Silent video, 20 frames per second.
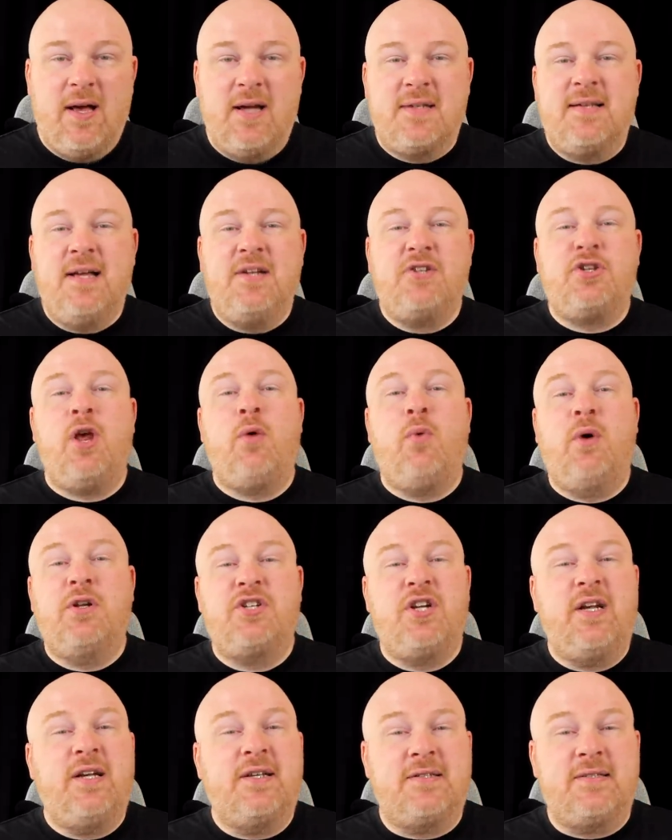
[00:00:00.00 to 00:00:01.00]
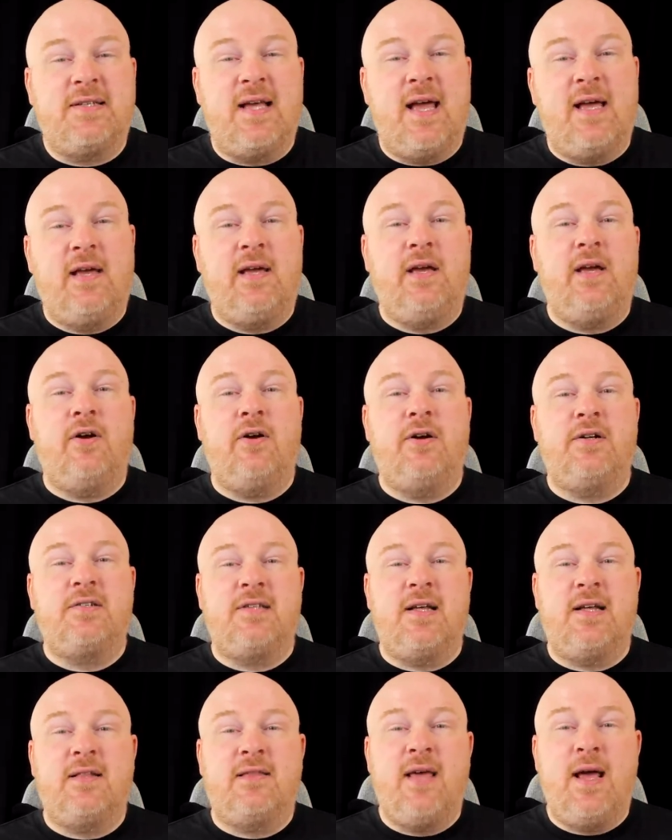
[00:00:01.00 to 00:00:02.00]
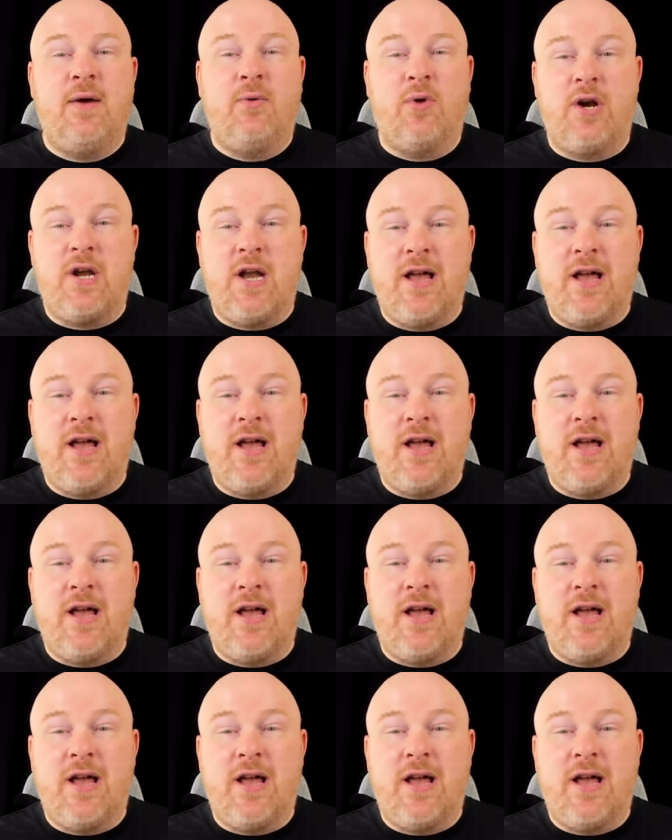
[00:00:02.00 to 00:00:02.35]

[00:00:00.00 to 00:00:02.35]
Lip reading: Essentially, what she is saying here is that they were